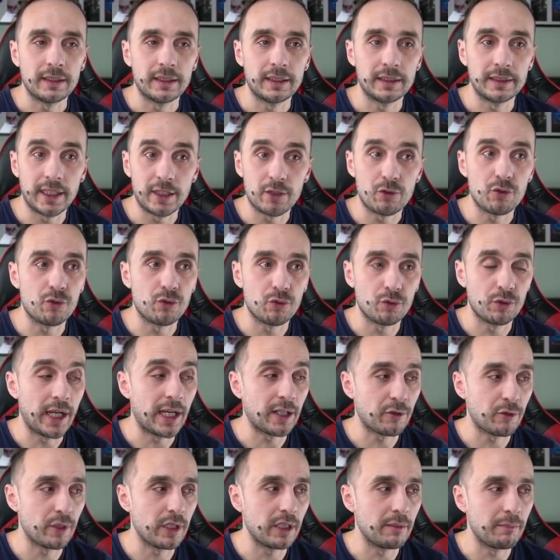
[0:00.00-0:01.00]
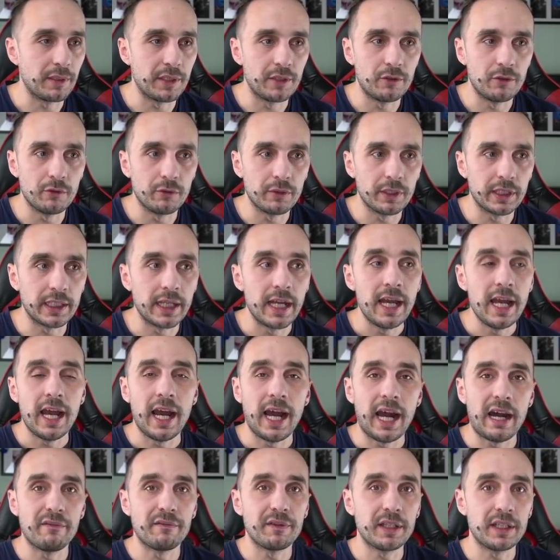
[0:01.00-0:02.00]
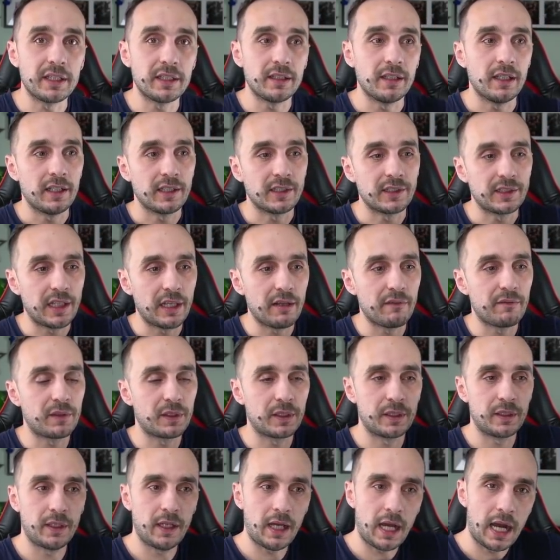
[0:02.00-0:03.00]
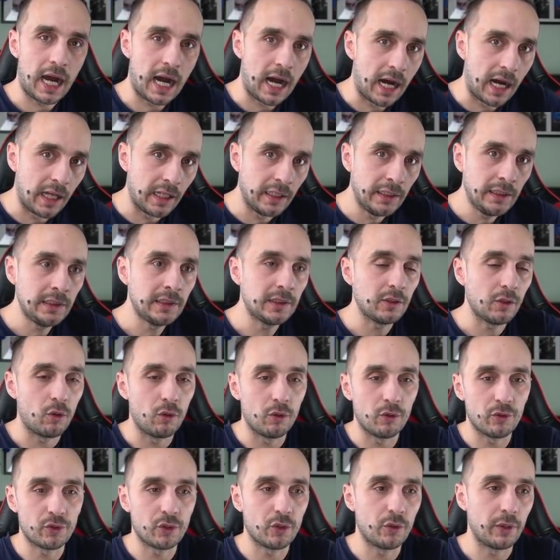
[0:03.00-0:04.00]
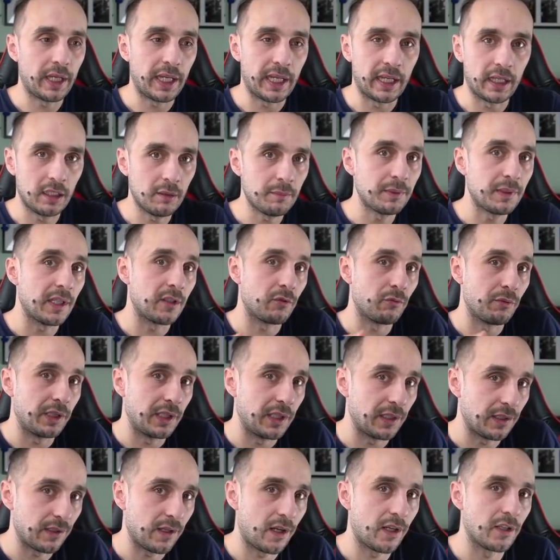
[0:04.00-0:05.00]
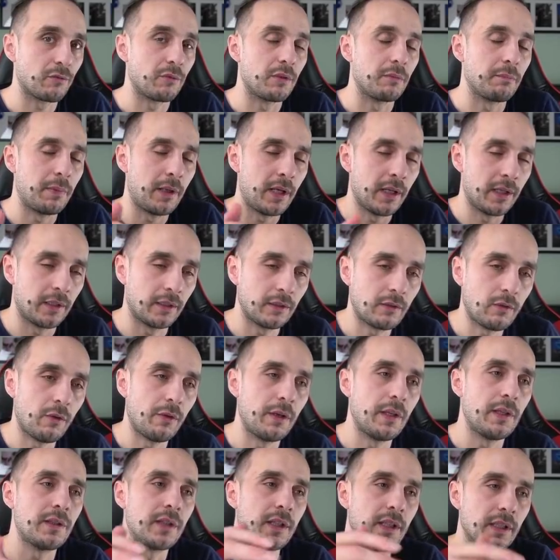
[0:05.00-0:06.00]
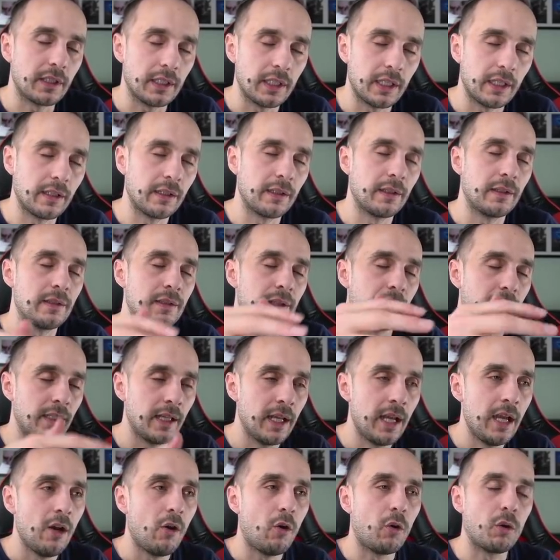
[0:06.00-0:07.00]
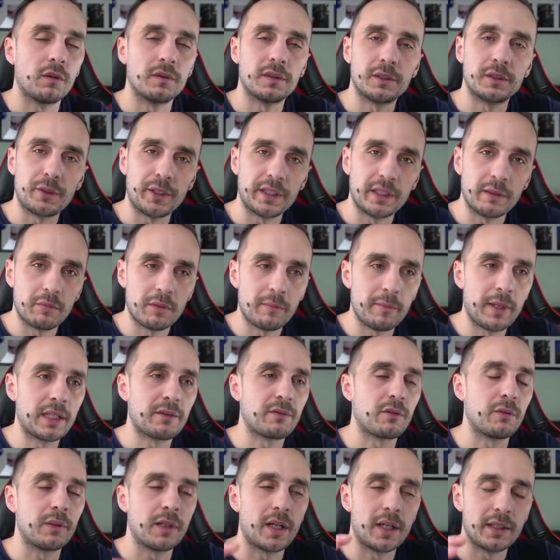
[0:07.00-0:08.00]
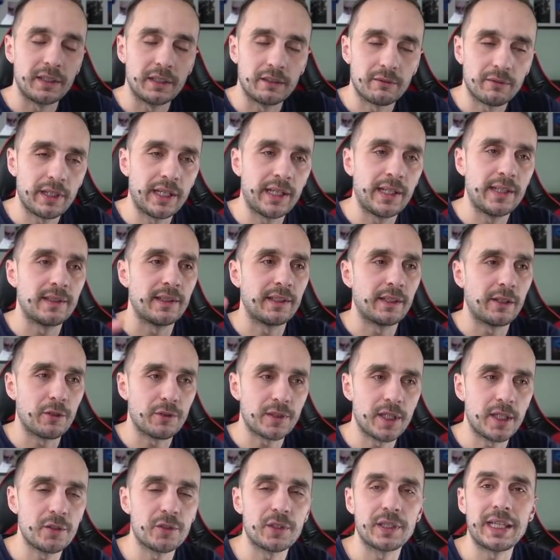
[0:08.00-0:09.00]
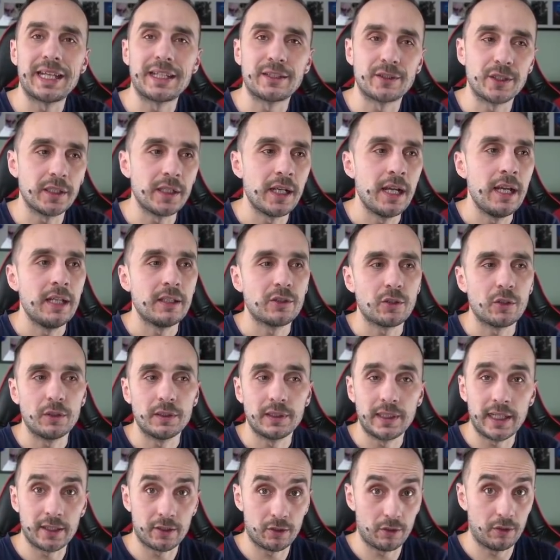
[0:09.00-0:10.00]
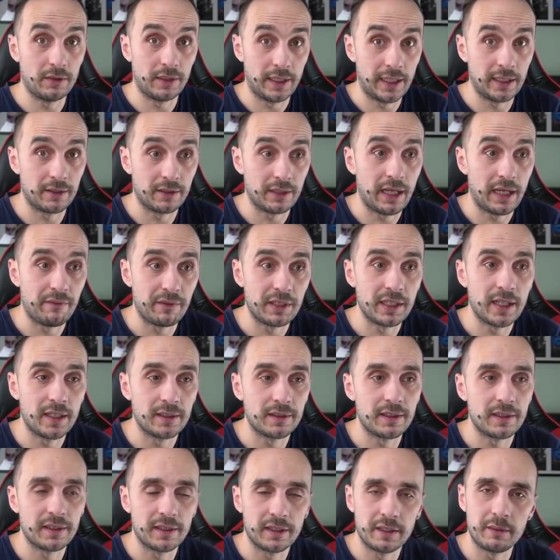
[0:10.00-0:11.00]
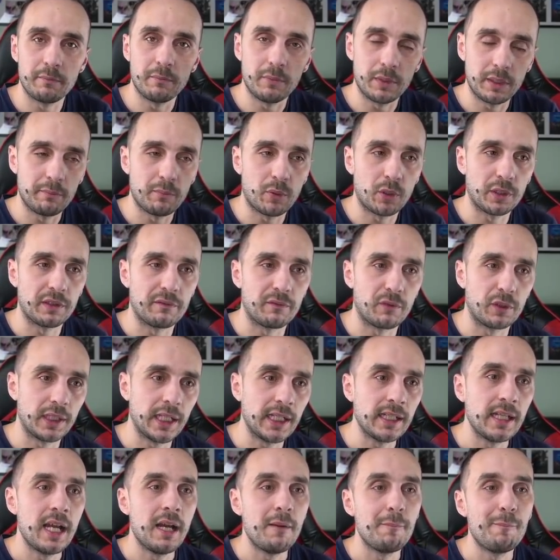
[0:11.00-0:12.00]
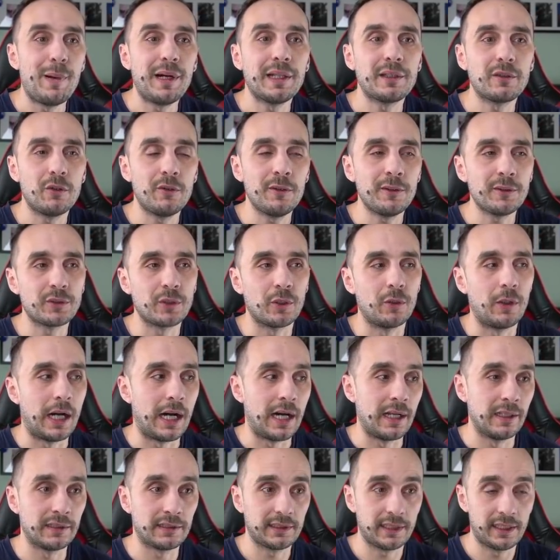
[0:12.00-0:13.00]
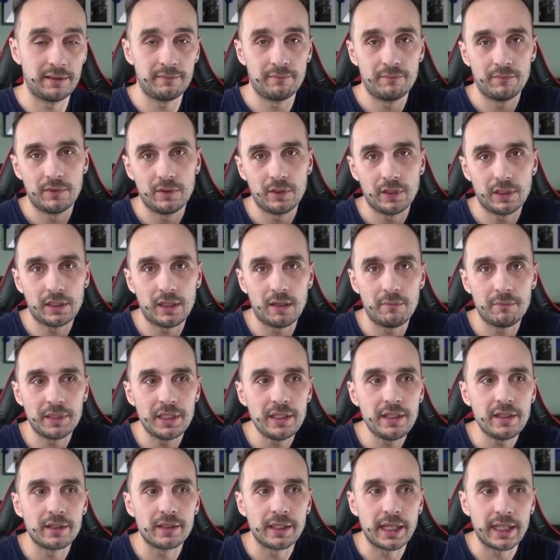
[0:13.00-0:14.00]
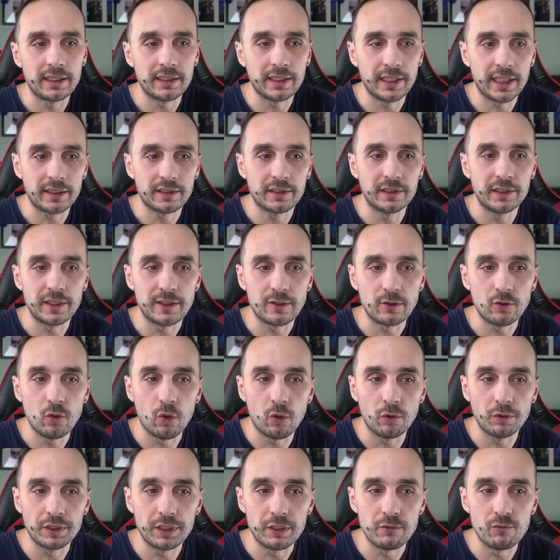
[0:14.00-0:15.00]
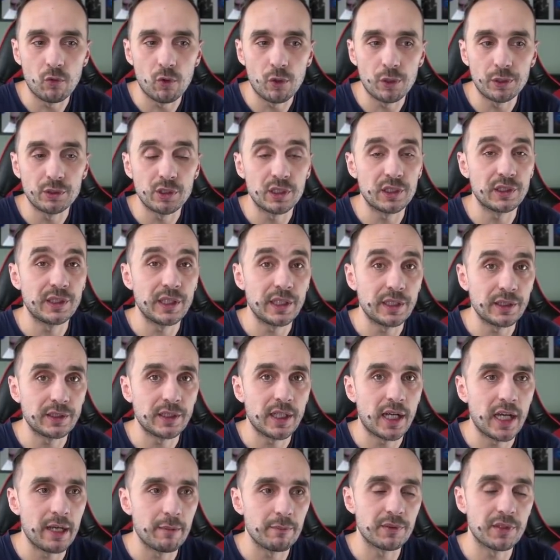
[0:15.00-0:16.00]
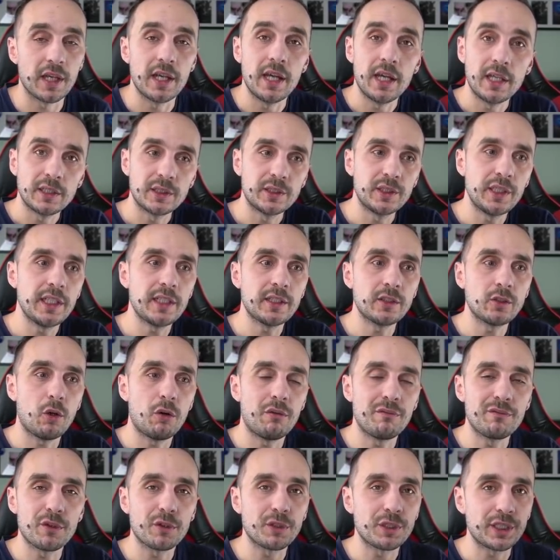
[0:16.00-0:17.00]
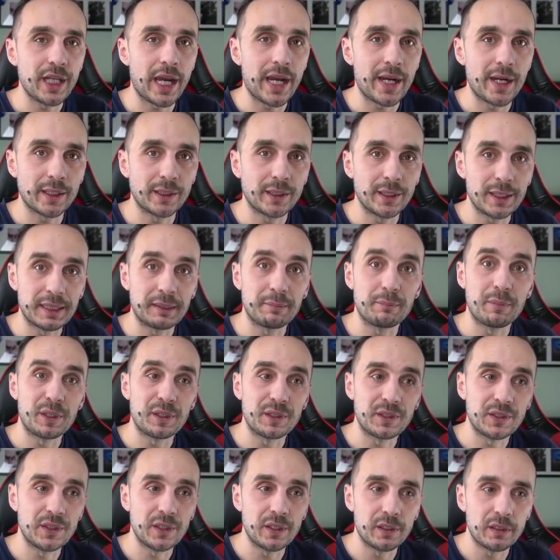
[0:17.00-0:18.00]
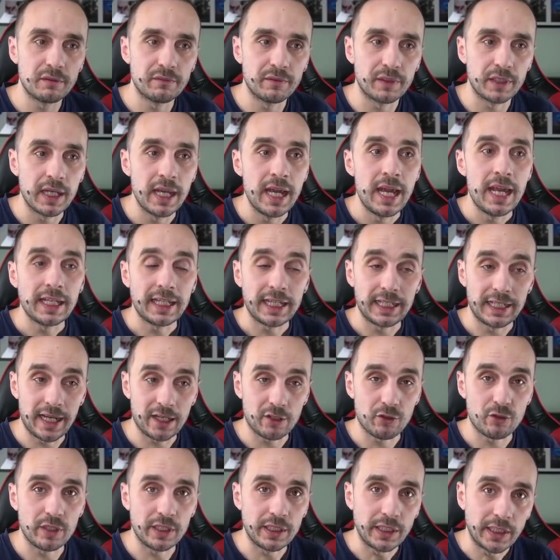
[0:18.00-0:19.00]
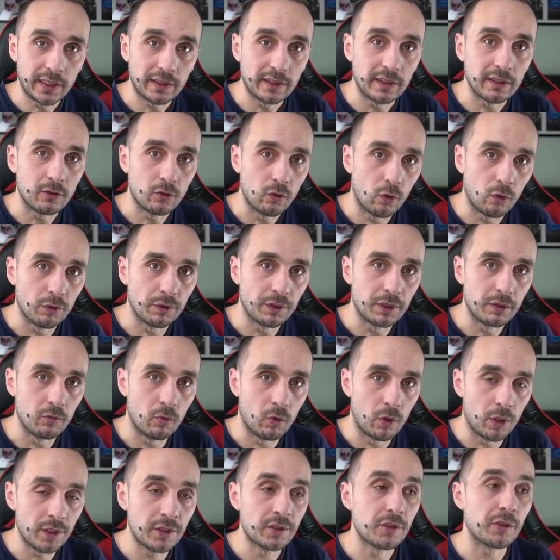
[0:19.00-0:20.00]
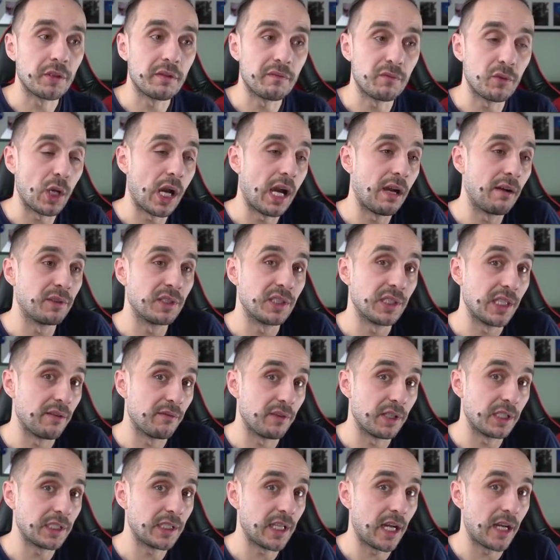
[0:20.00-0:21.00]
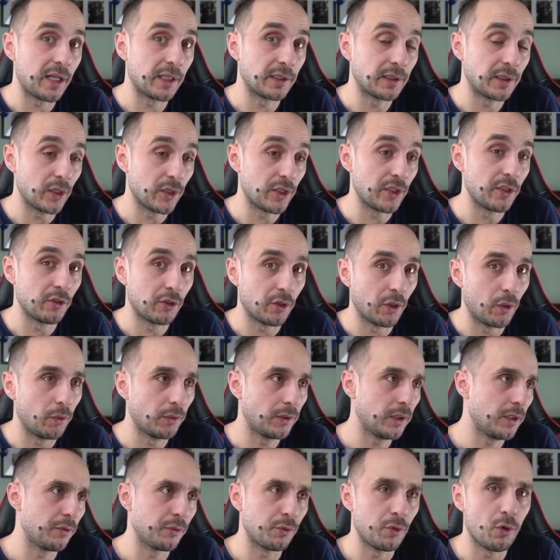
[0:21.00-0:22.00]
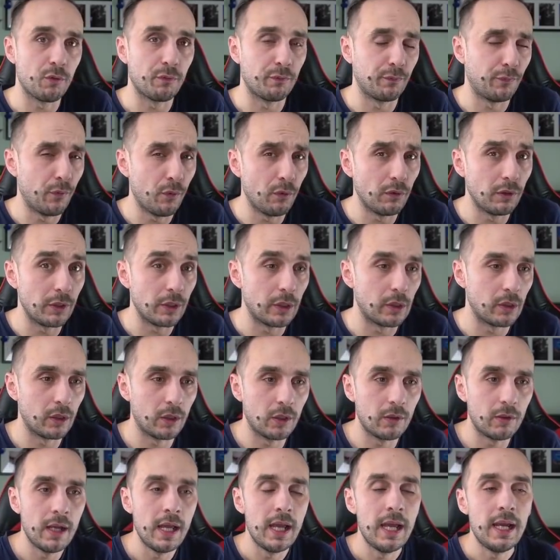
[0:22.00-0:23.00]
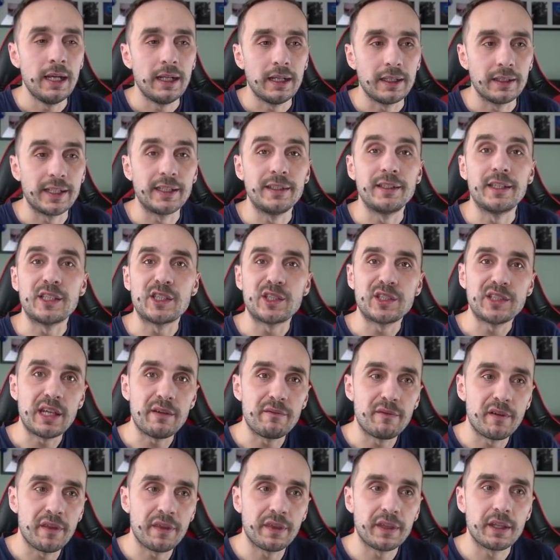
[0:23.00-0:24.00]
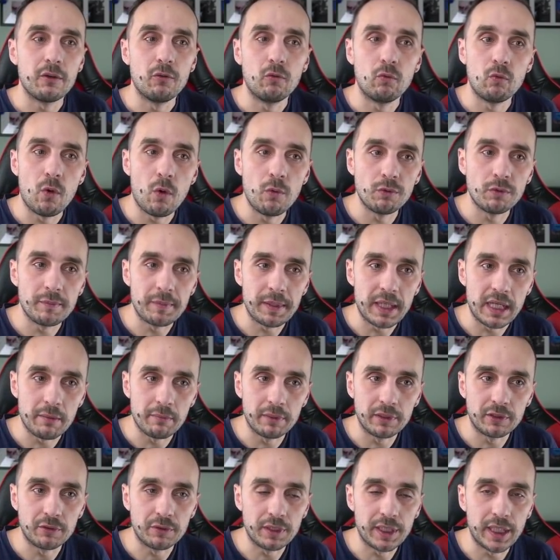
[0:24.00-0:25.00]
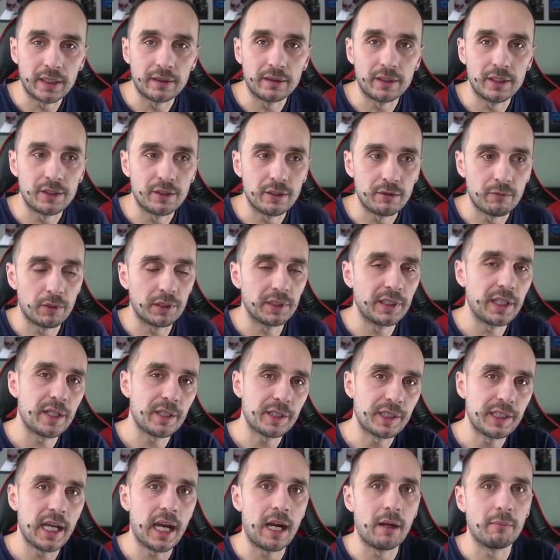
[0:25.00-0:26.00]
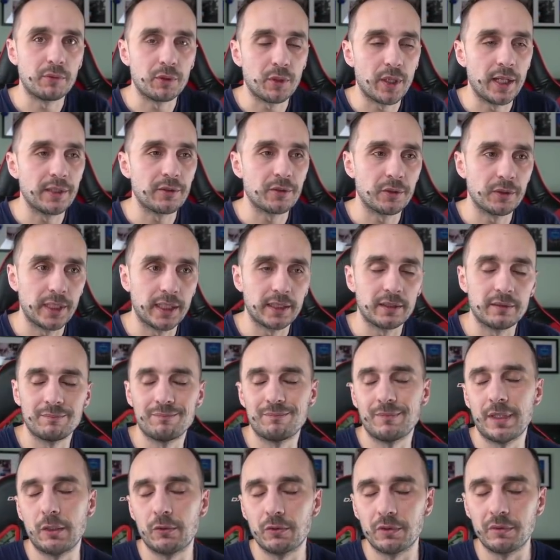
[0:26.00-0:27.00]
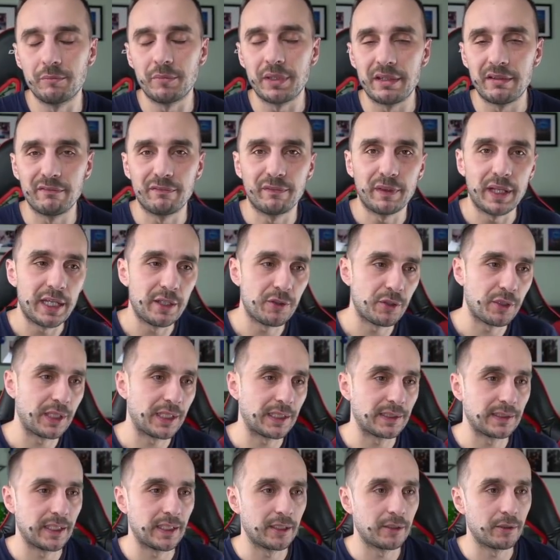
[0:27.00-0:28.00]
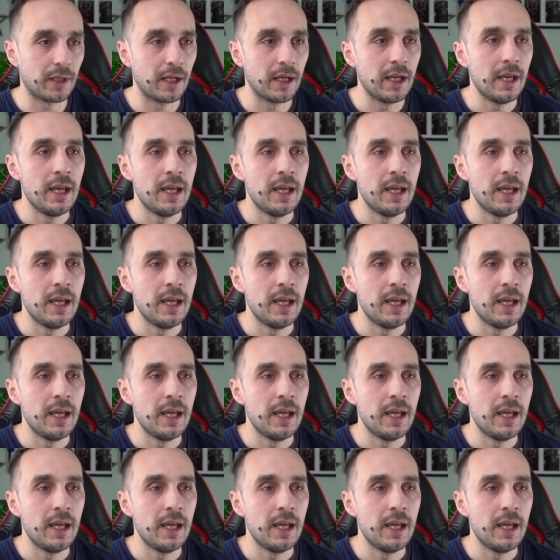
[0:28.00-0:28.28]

that you should actually be doing. Having several alts also helps, as we discussed with pirate coins and guilds and all of the tradable mats from guardian raids and chaos dungeons, etc. So that's having alts is important for that. But also alts can come here and get this gold reward 6 times. 6 of your characters per server can actually get the gold reward. So if you have 7 characters in total, you go full YOLO, and then the 7th won't be able to get this reward. They're capped, right? So that there wouldn't be inflation, etc.